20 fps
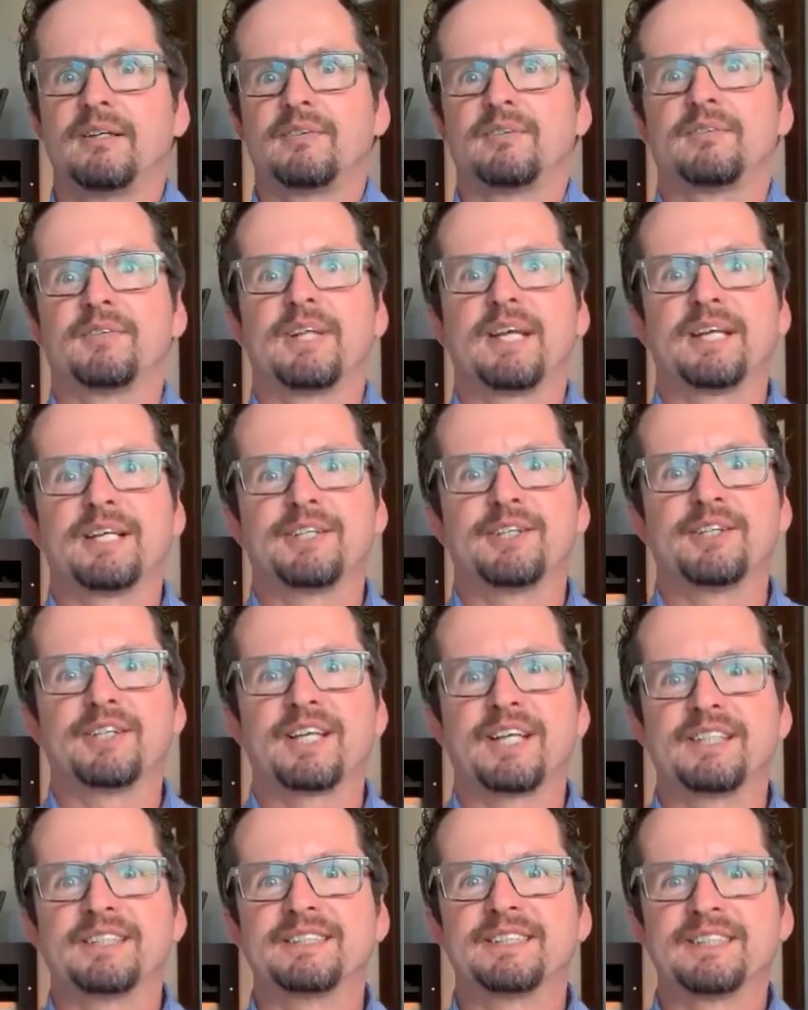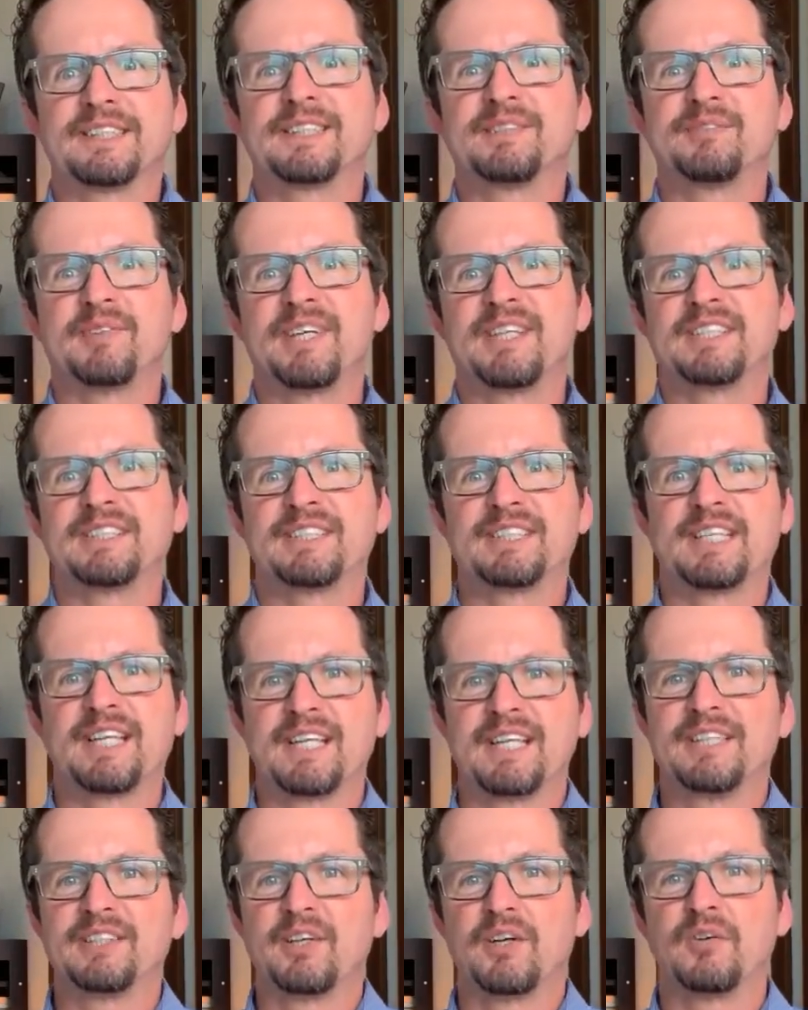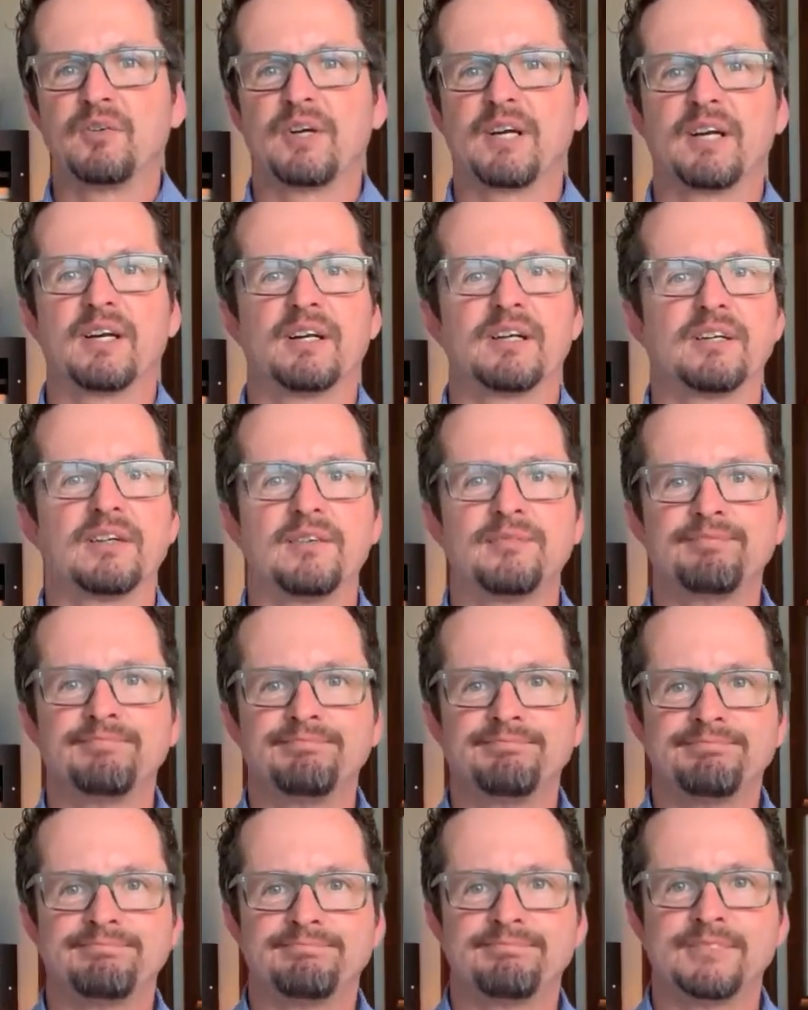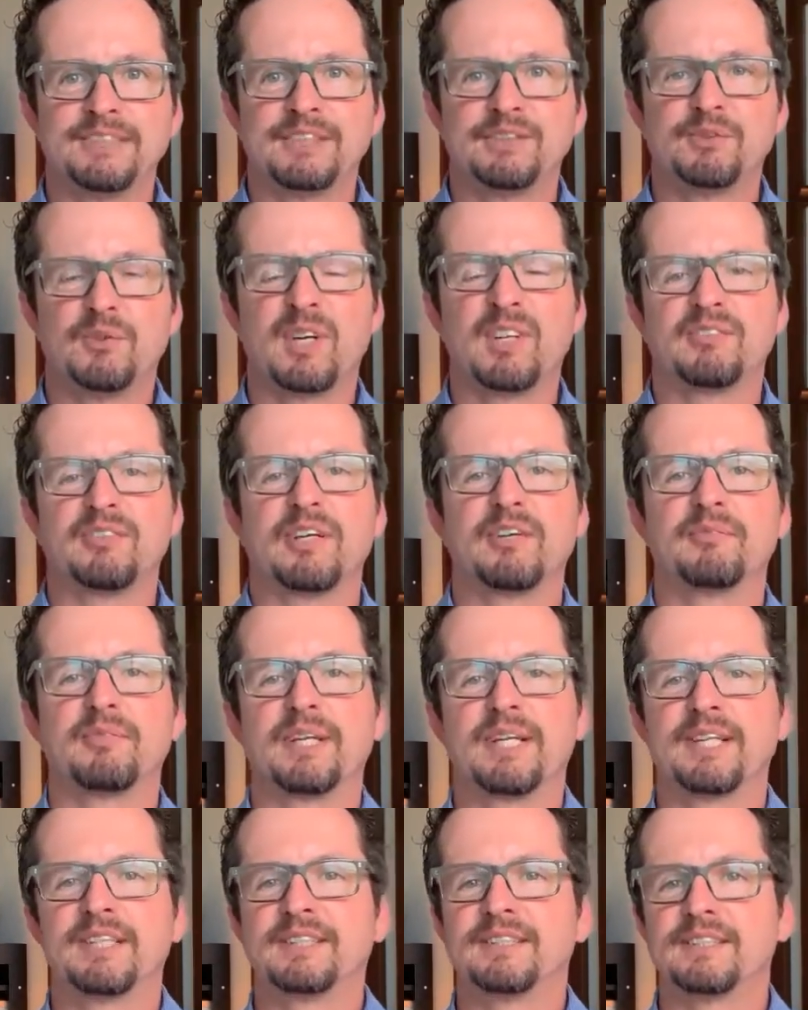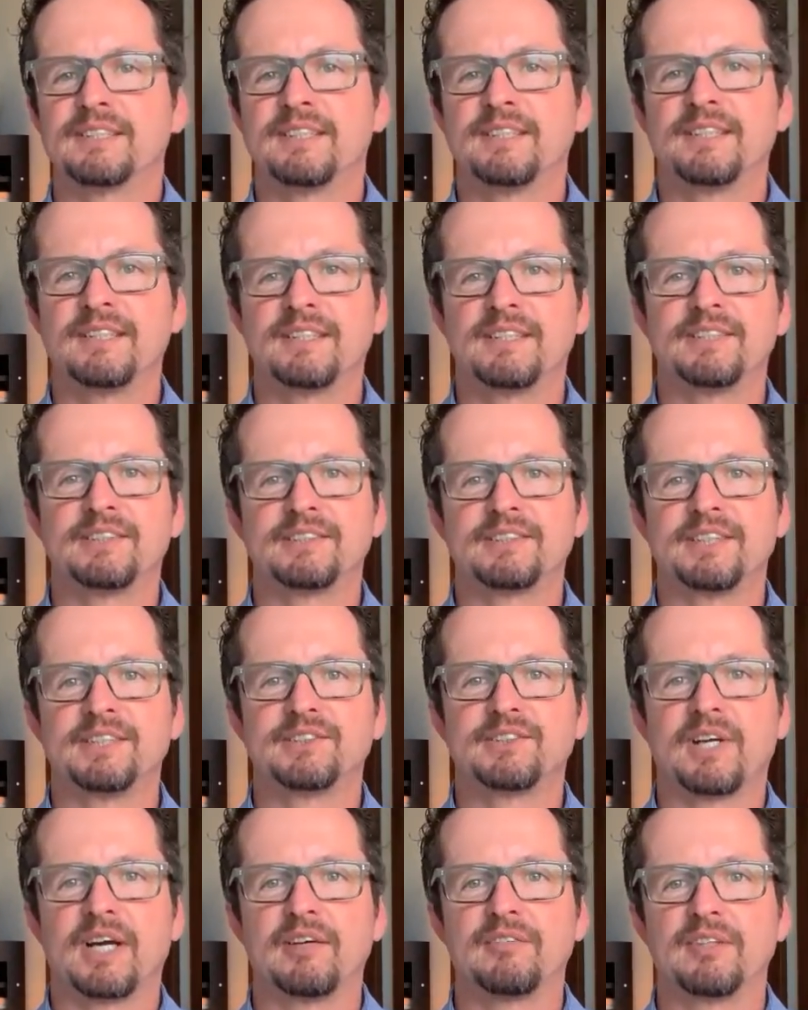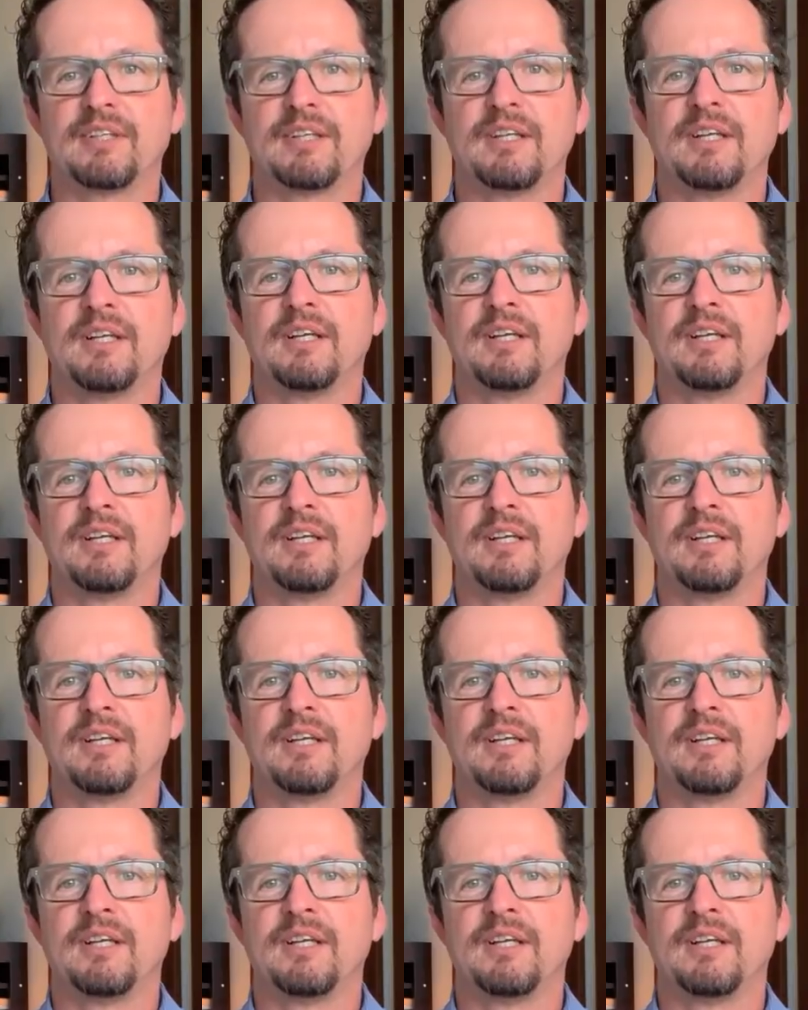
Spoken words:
like in her case, 6 months, getting nowhere, 25 minutes, she's driving.